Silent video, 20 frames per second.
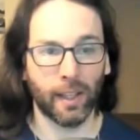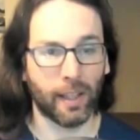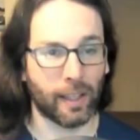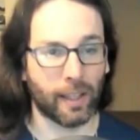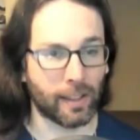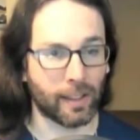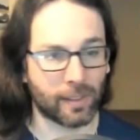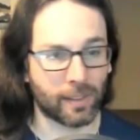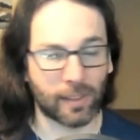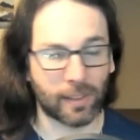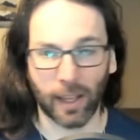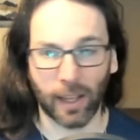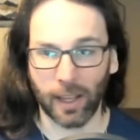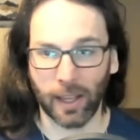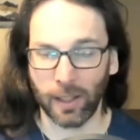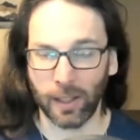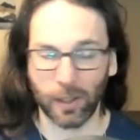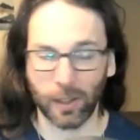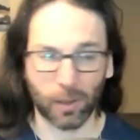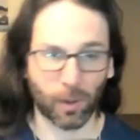it's
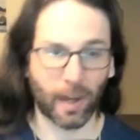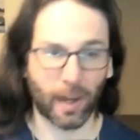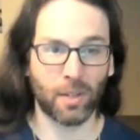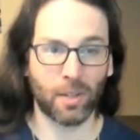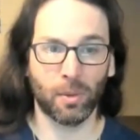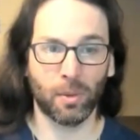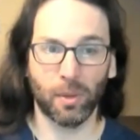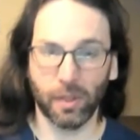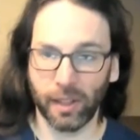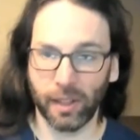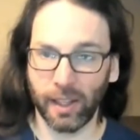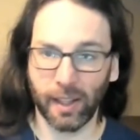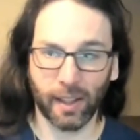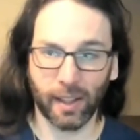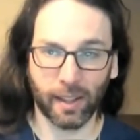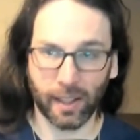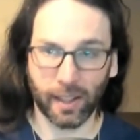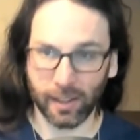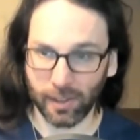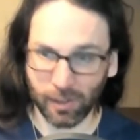a gradual
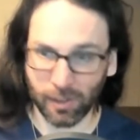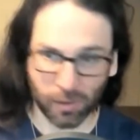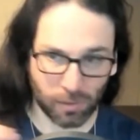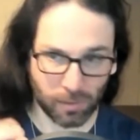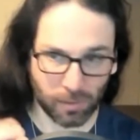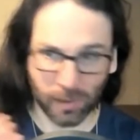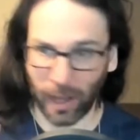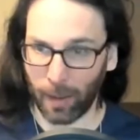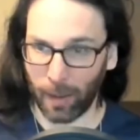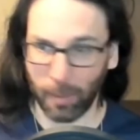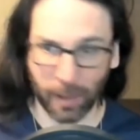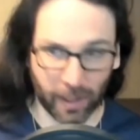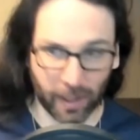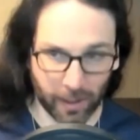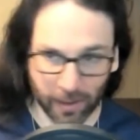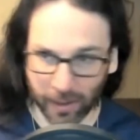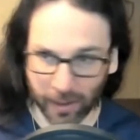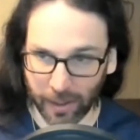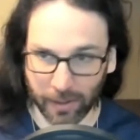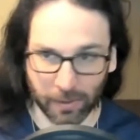thing that's
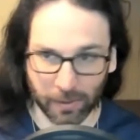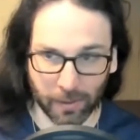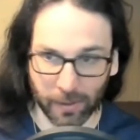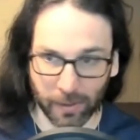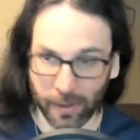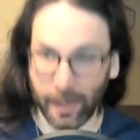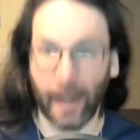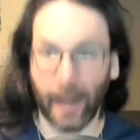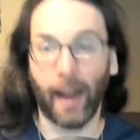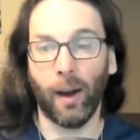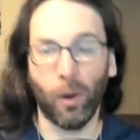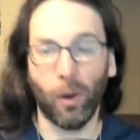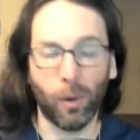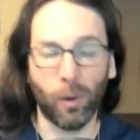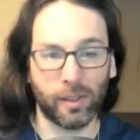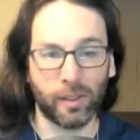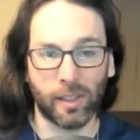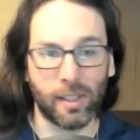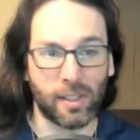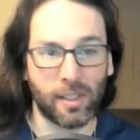happening like now,
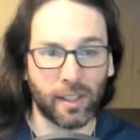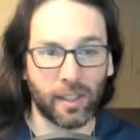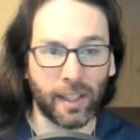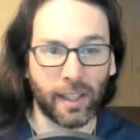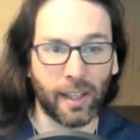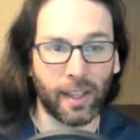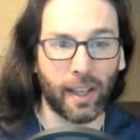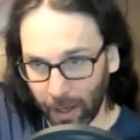essentially,